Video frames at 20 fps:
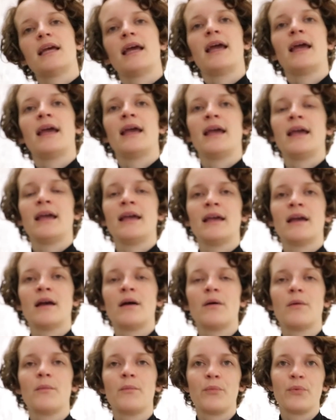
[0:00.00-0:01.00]
a
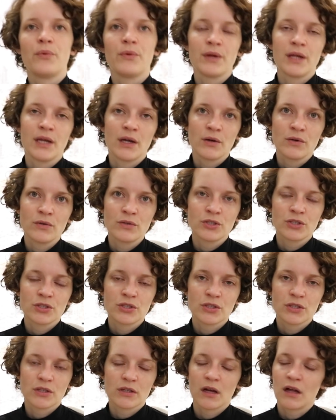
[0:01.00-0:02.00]

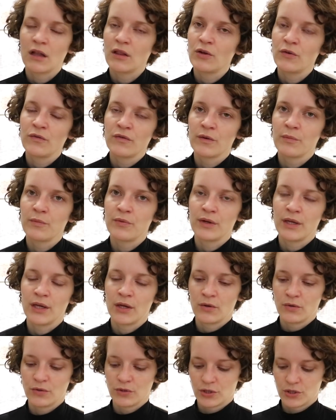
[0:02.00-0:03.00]
brioche, all over
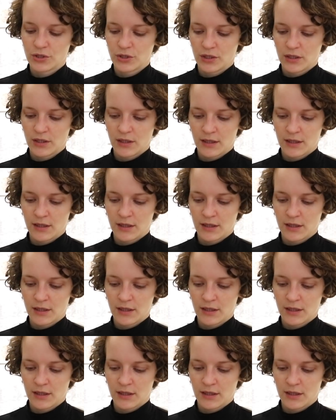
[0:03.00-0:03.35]
brioche